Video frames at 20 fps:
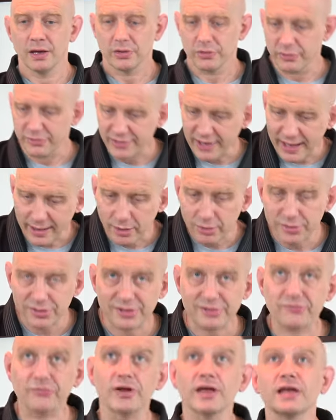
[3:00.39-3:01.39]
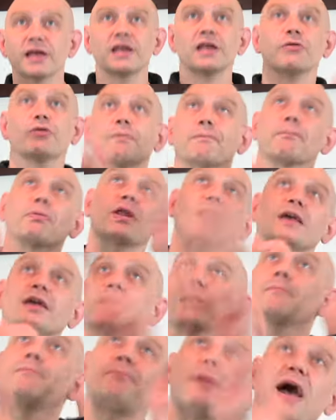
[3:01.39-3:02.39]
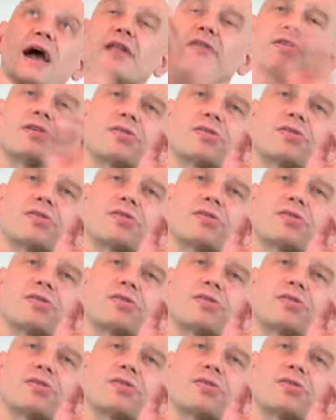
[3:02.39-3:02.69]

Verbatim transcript: You'd dangle a string and it would play and bat at